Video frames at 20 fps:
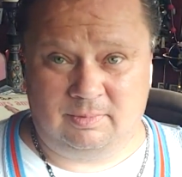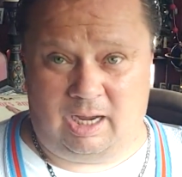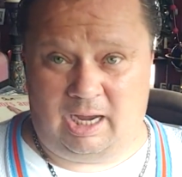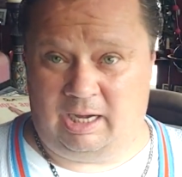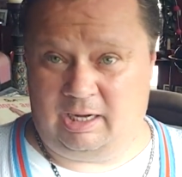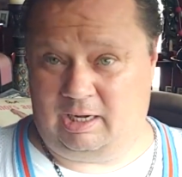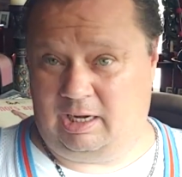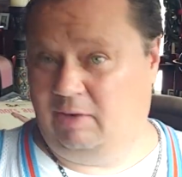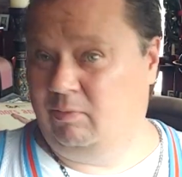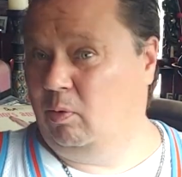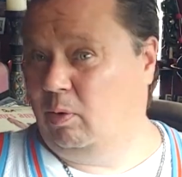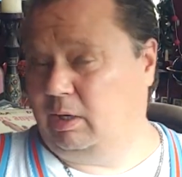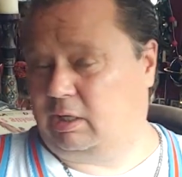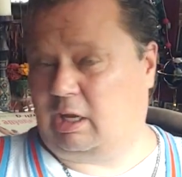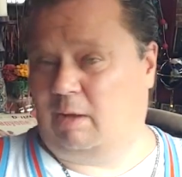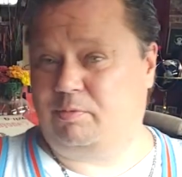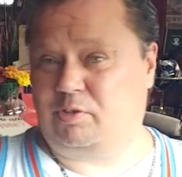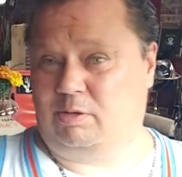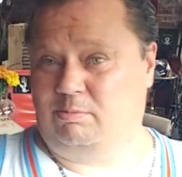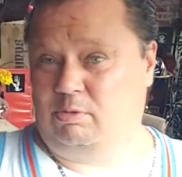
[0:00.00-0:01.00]
And even when it
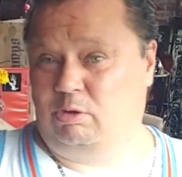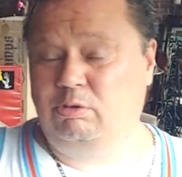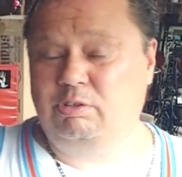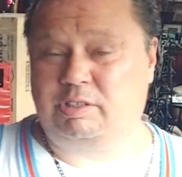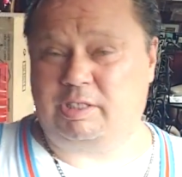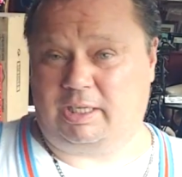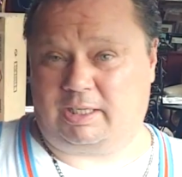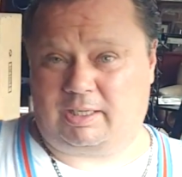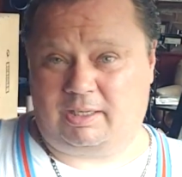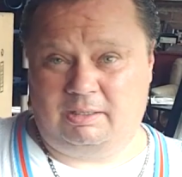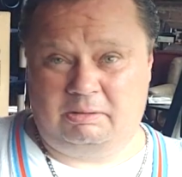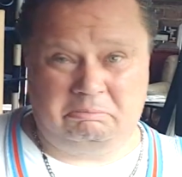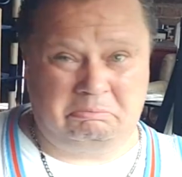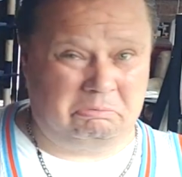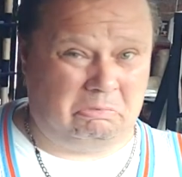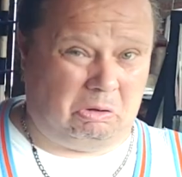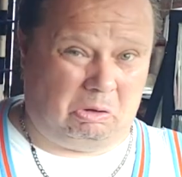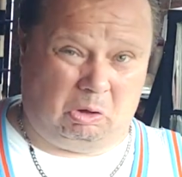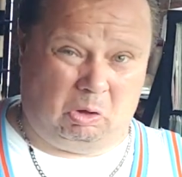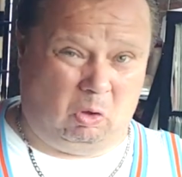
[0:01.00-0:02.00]
comes to music,
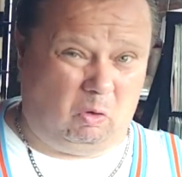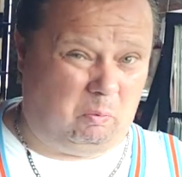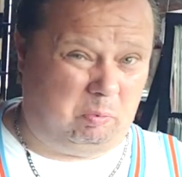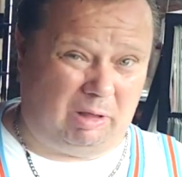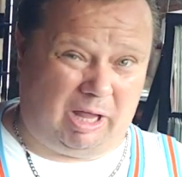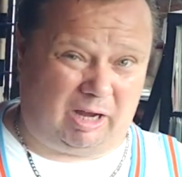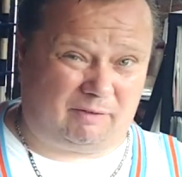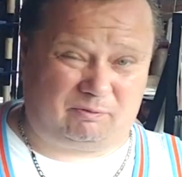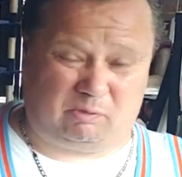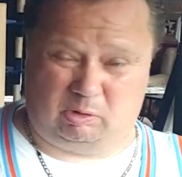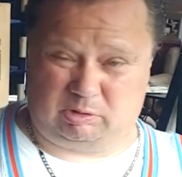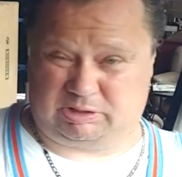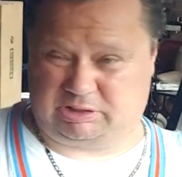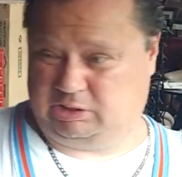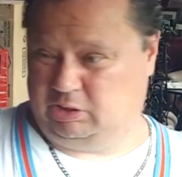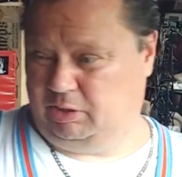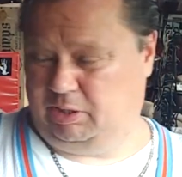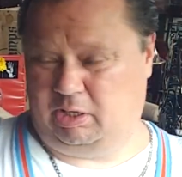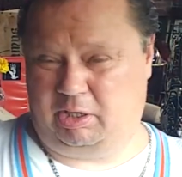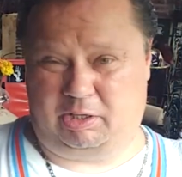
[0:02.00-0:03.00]
old Black folks
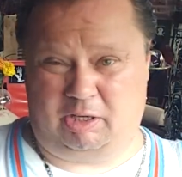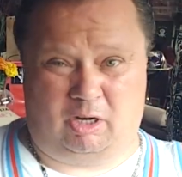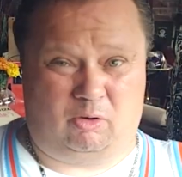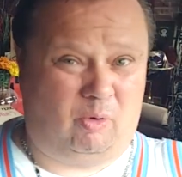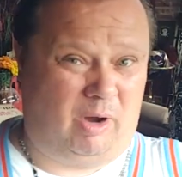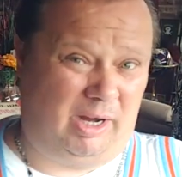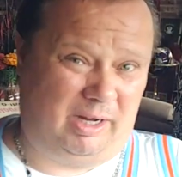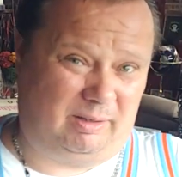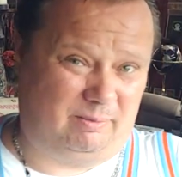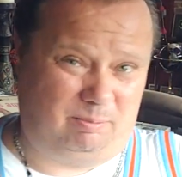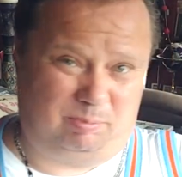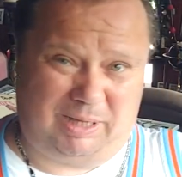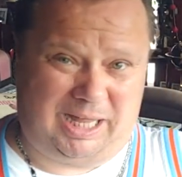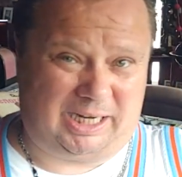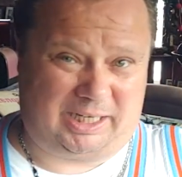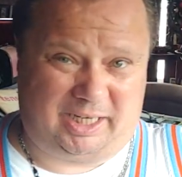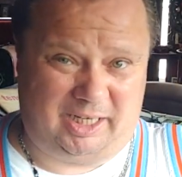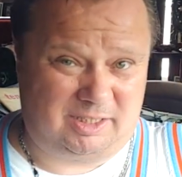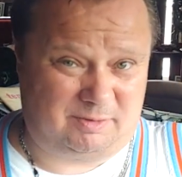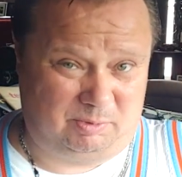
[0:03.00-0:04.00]
still hear young white
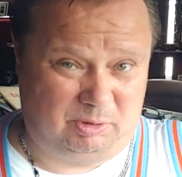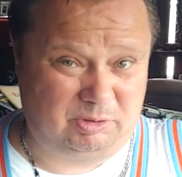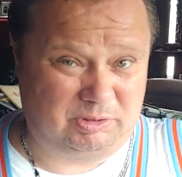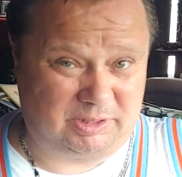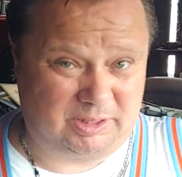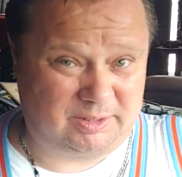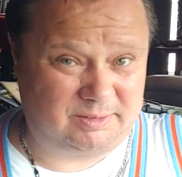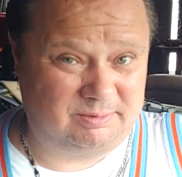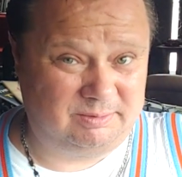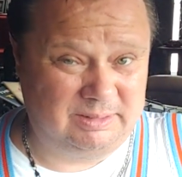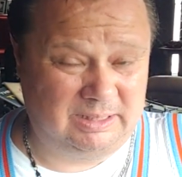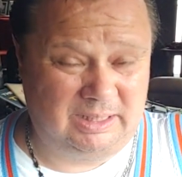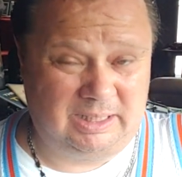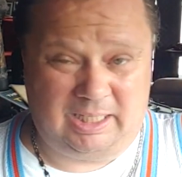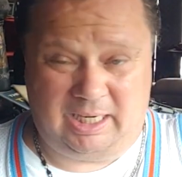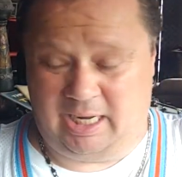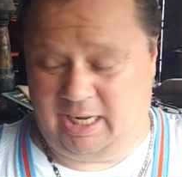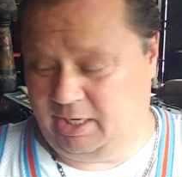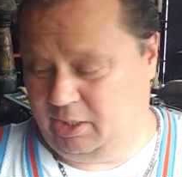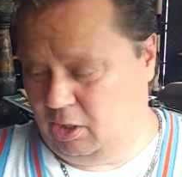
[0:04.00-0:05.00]
Black kids' music,
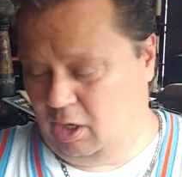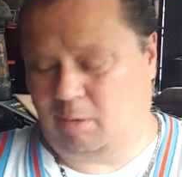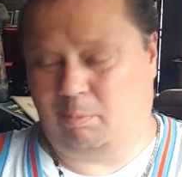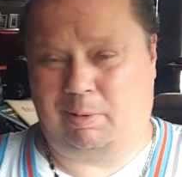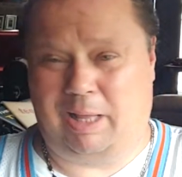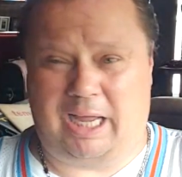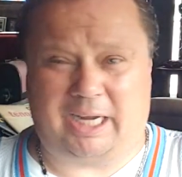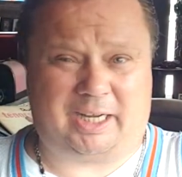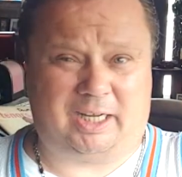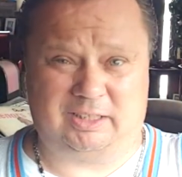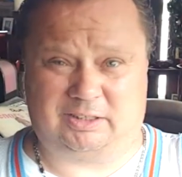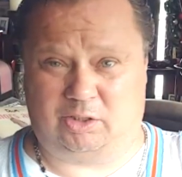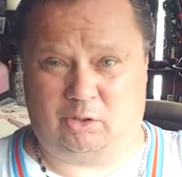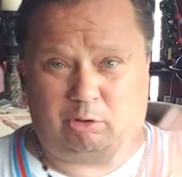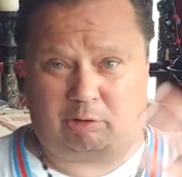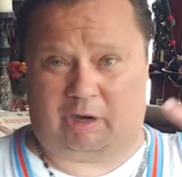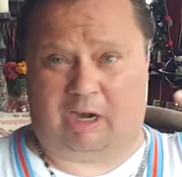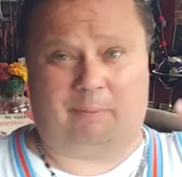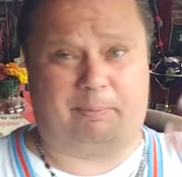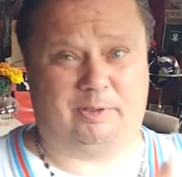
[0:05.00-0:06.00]
and young Black kids know
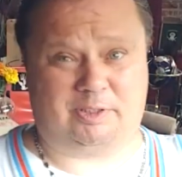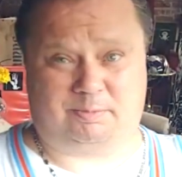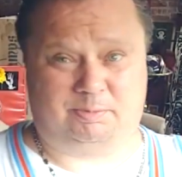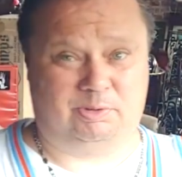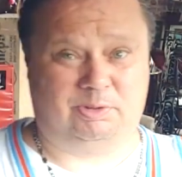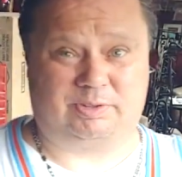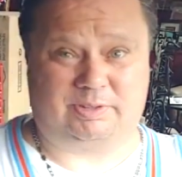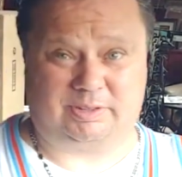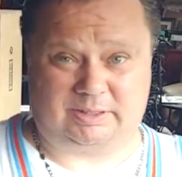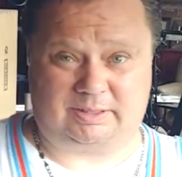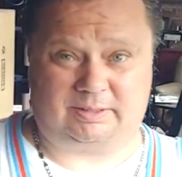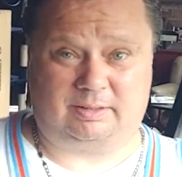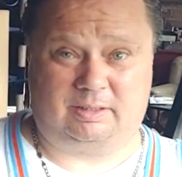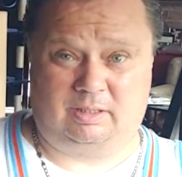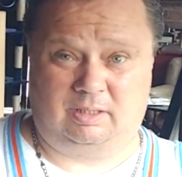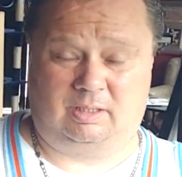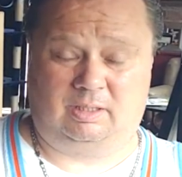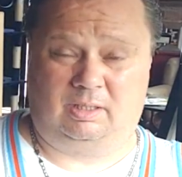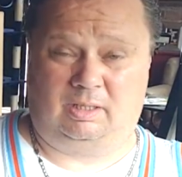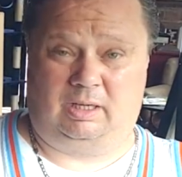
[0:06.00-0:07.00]
grandpa's music.
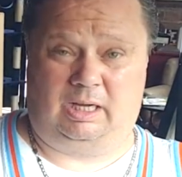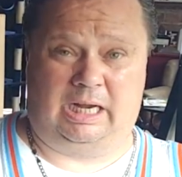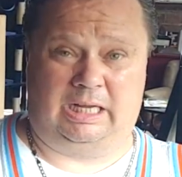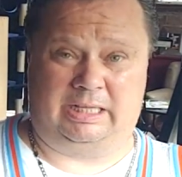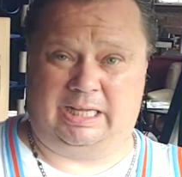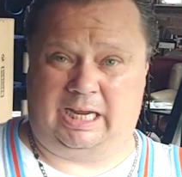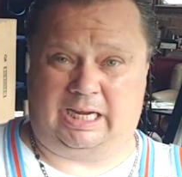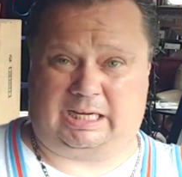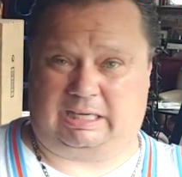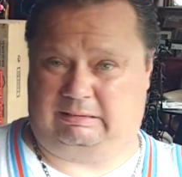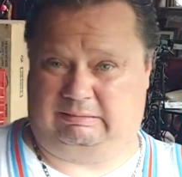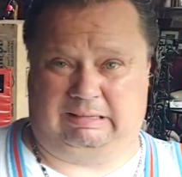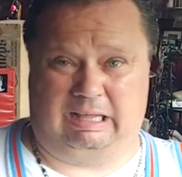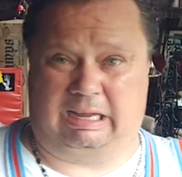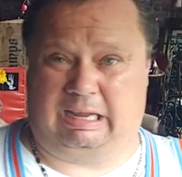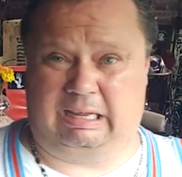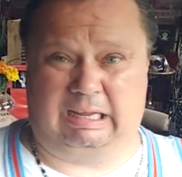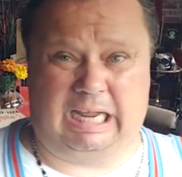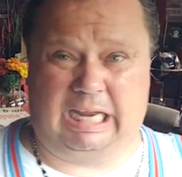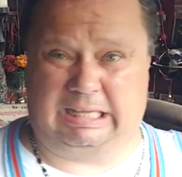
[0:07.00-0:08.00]
And they
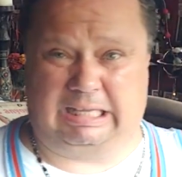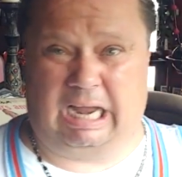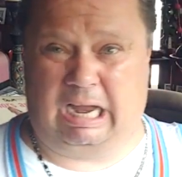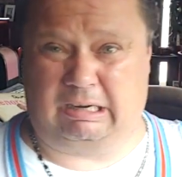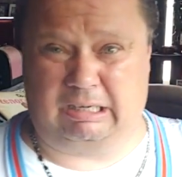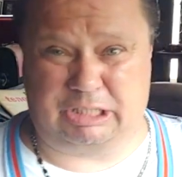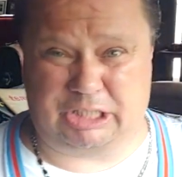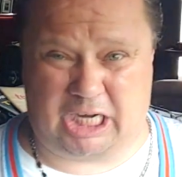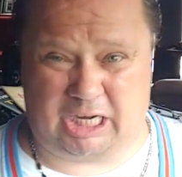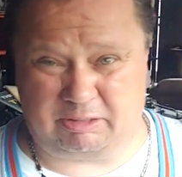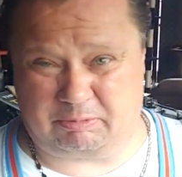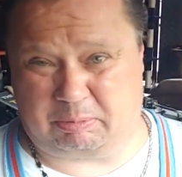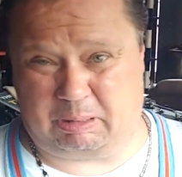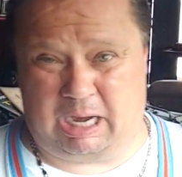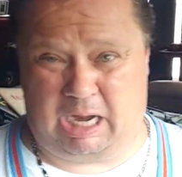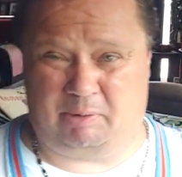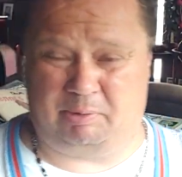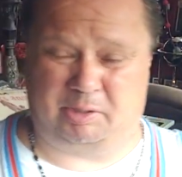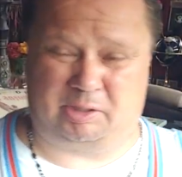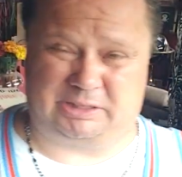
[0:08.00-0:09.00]
can get down to James
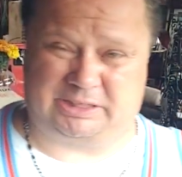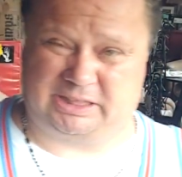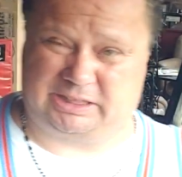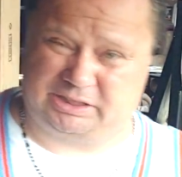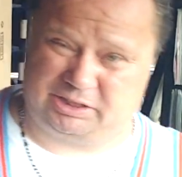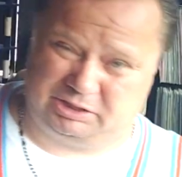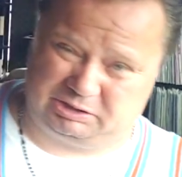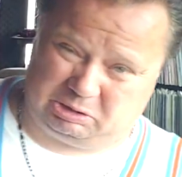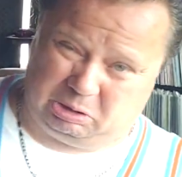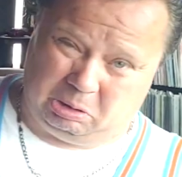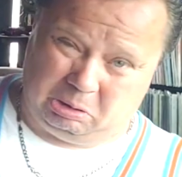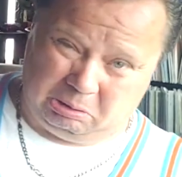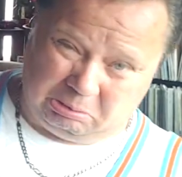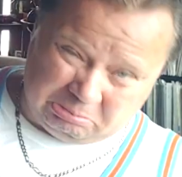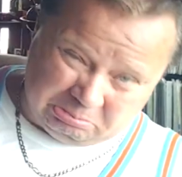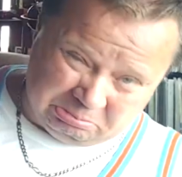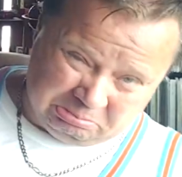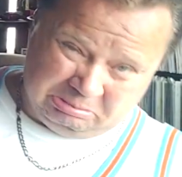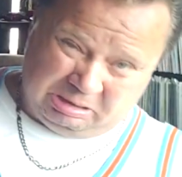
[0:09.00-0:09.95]
Brown when they're 6 years old.